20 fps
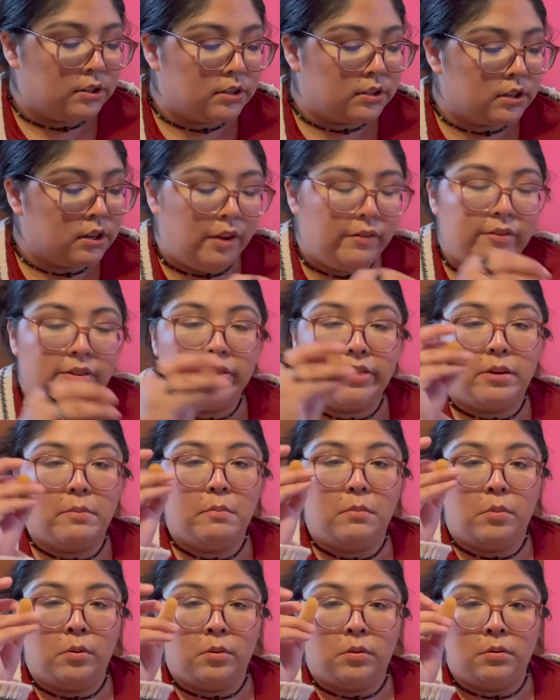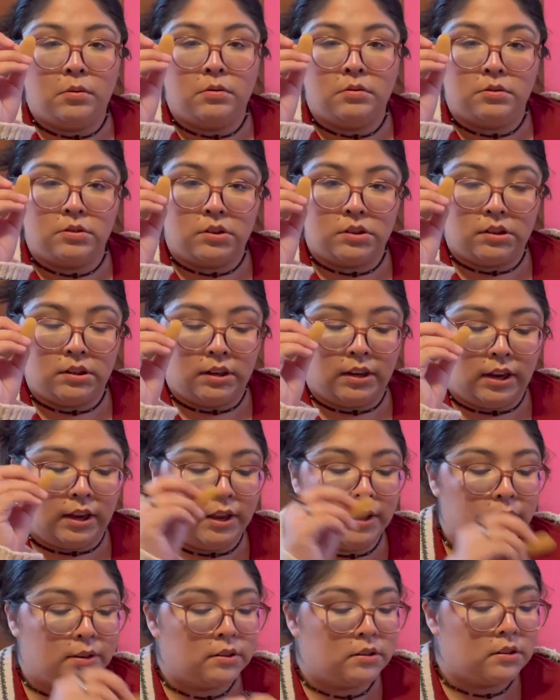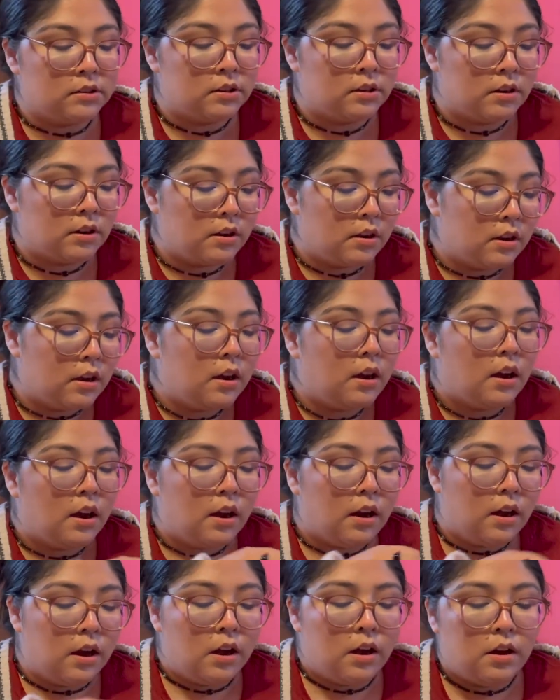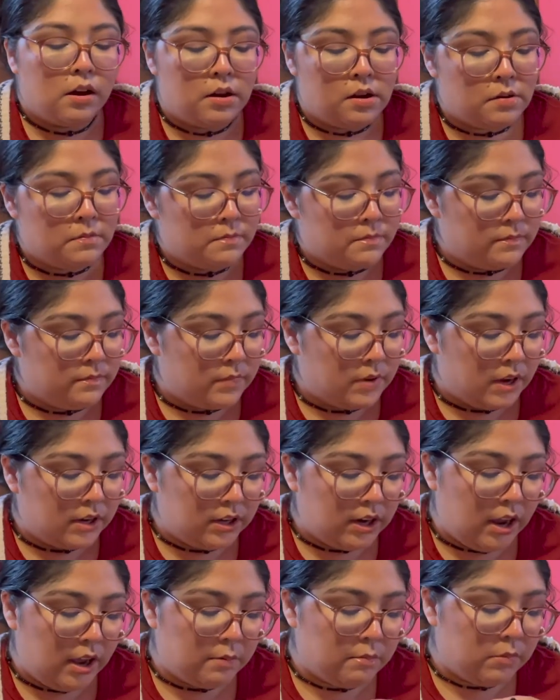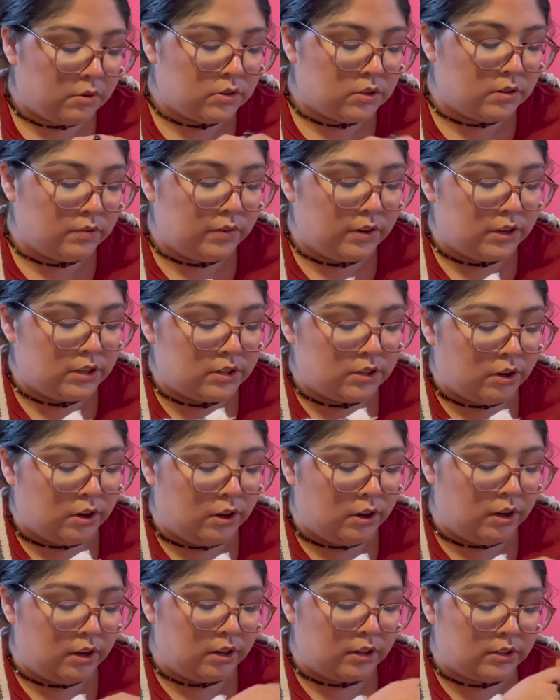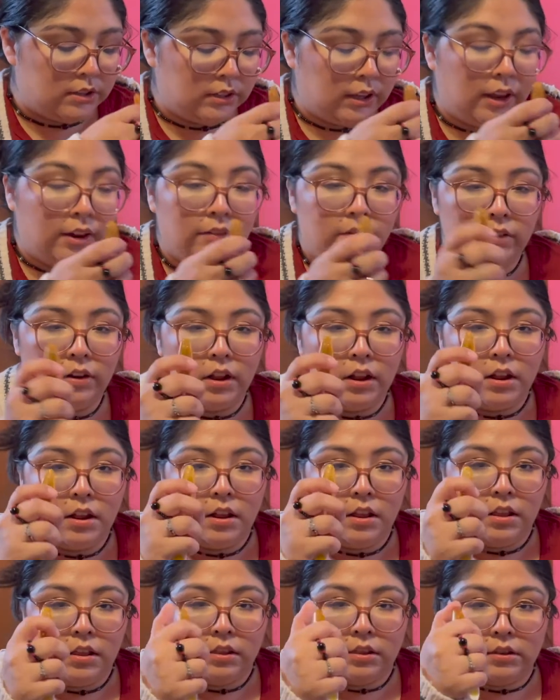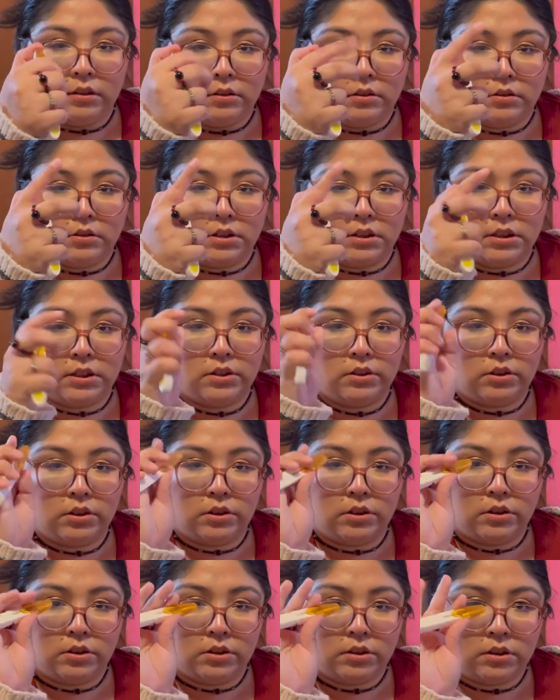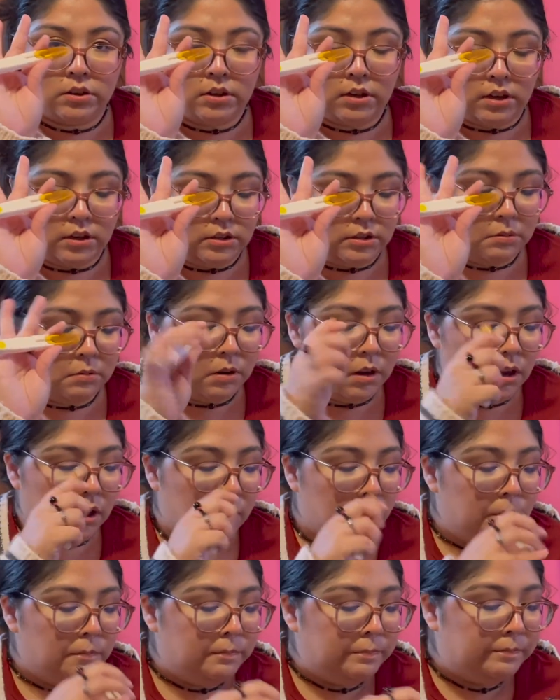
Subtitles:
I have a thimble just in case. And yeah, most of it is hooks. I have little scissors as well.